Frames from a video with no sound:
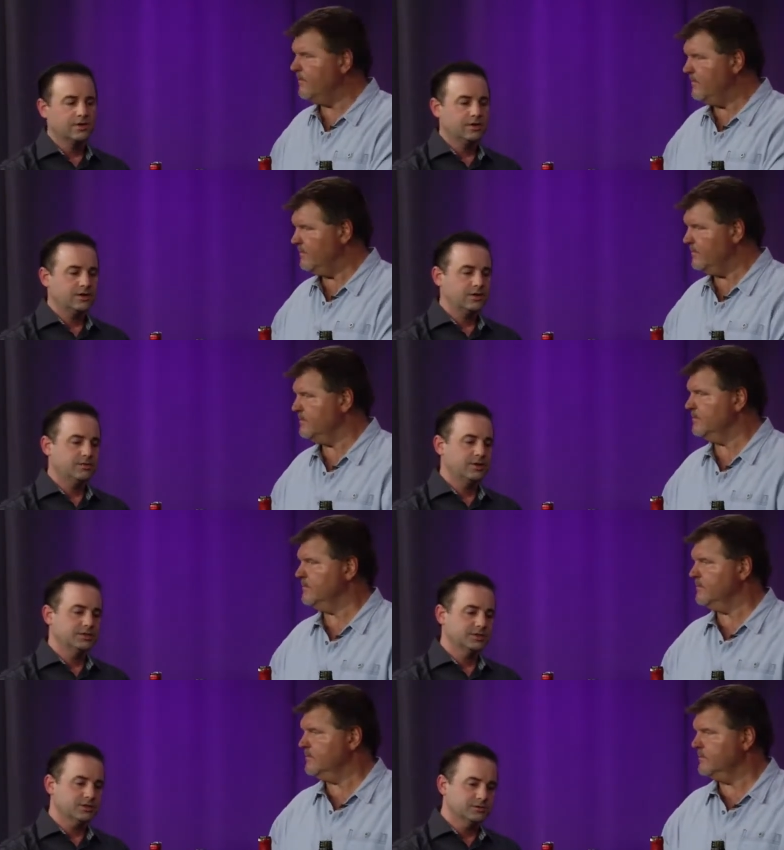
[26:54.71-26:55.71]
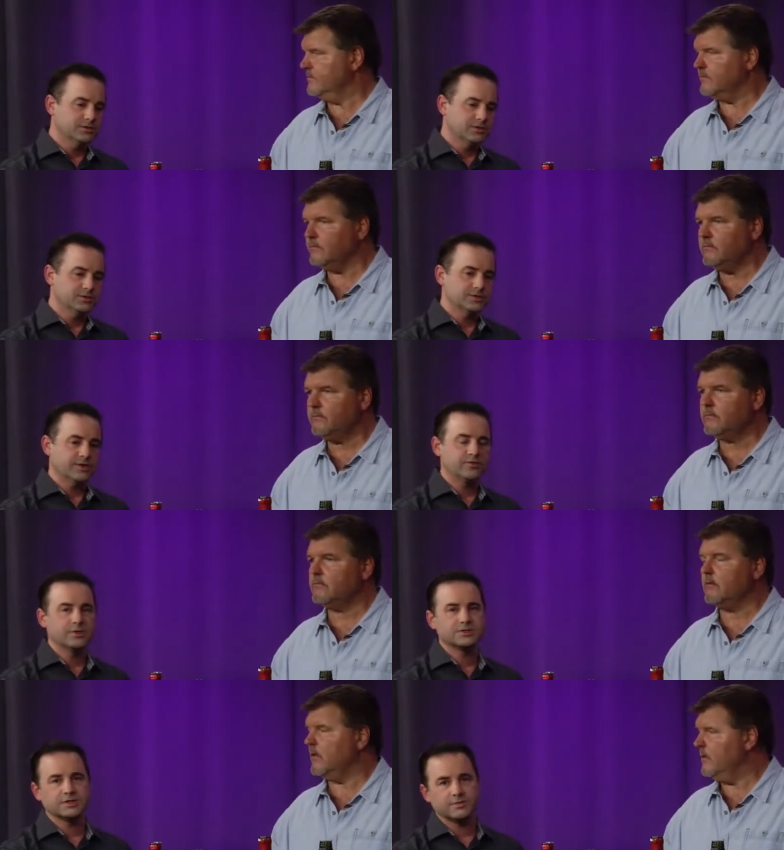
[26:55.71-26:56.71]
Speaker 1: Um, it is a closed group, so you have to be
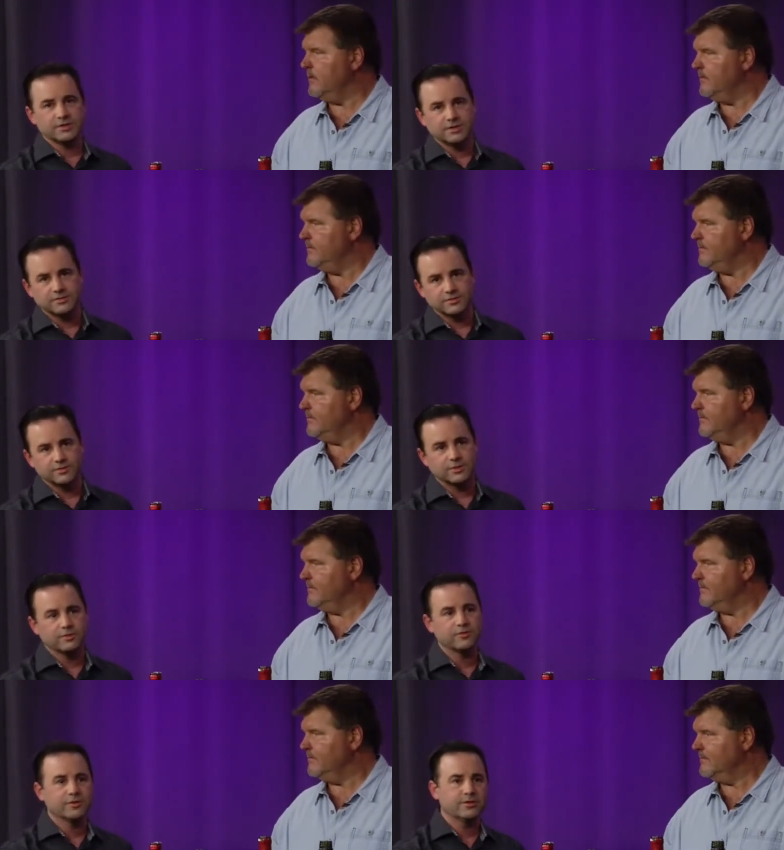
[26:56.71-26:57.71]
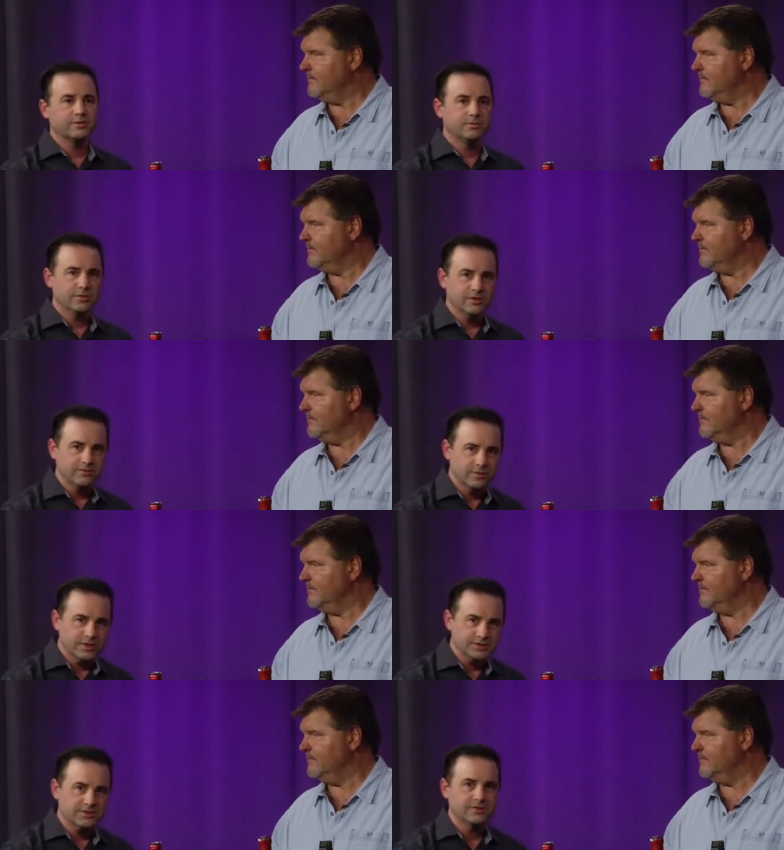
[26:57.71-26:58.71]
accepted into it. We prefer you to live in
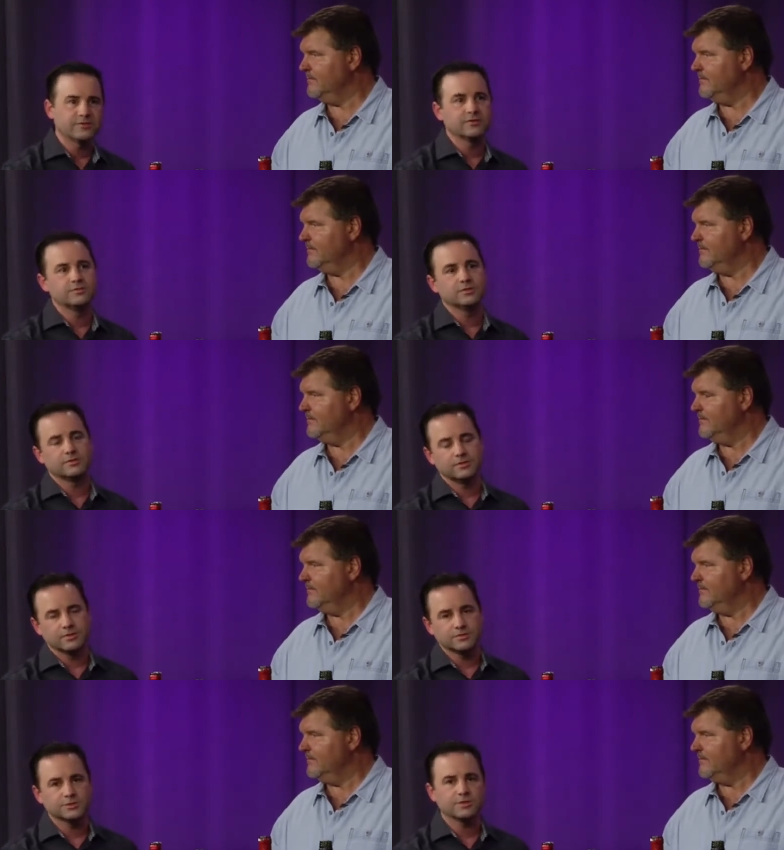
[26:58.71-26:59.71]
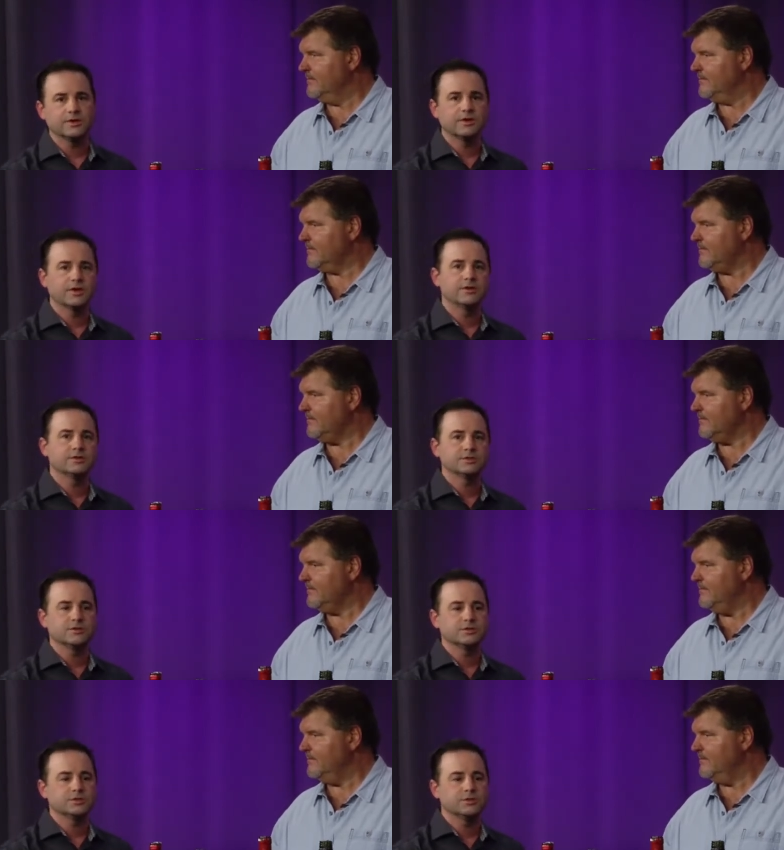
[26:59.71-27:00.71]
West Hartford, but you know surrounding areas are
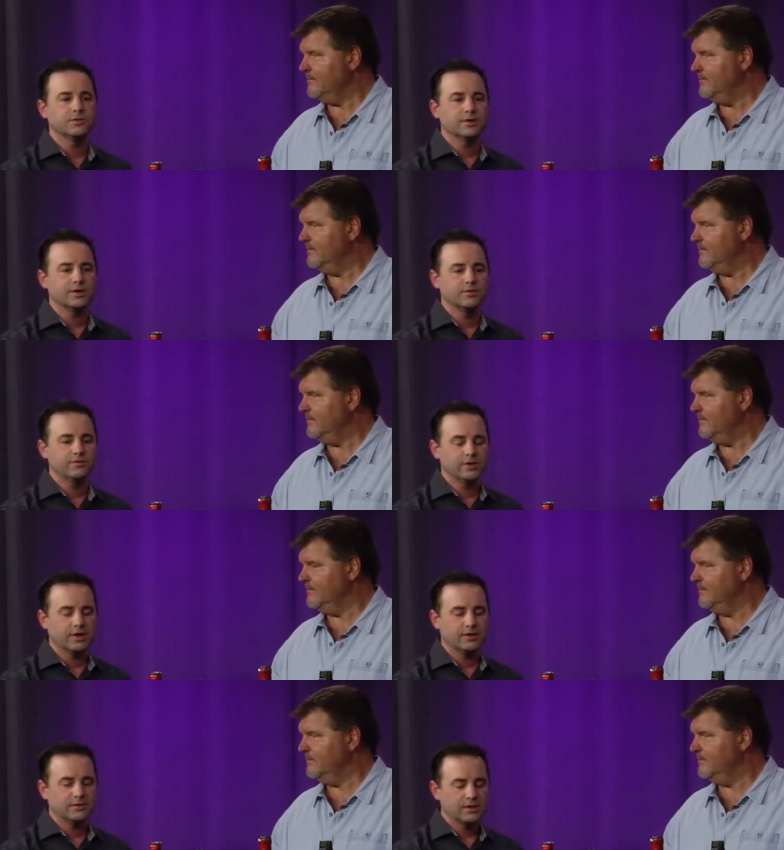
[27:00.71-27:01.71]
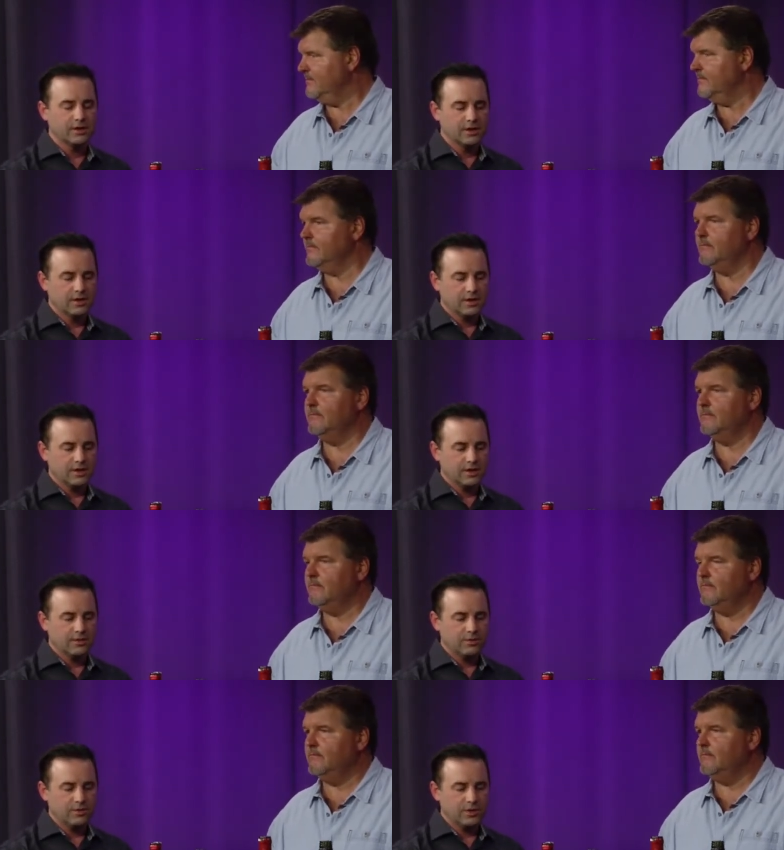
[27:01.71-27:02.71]
also okay. We've got uh,
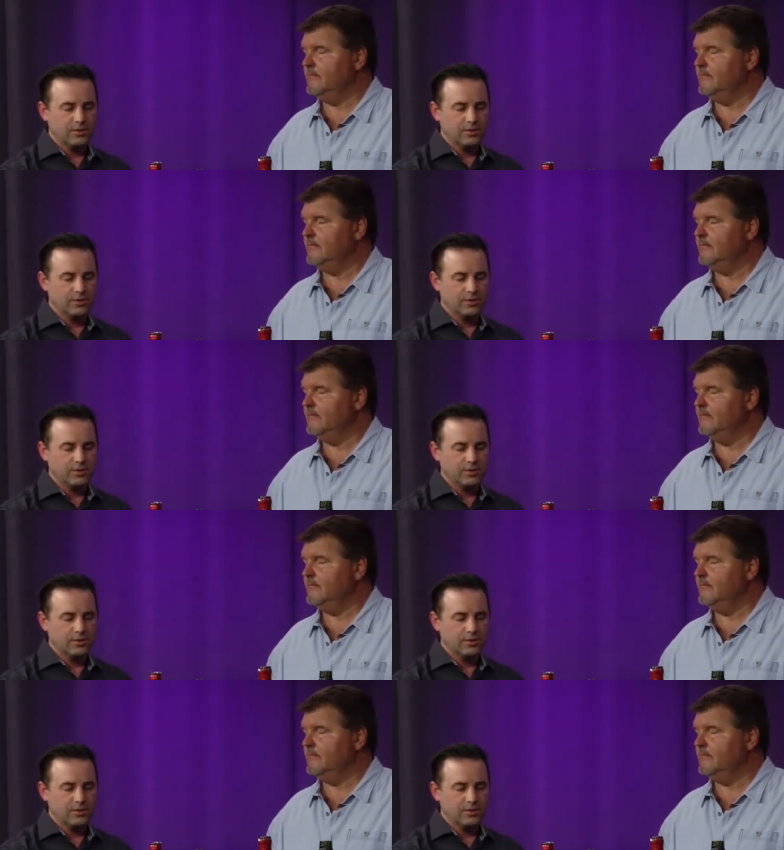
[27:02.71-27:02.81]
what my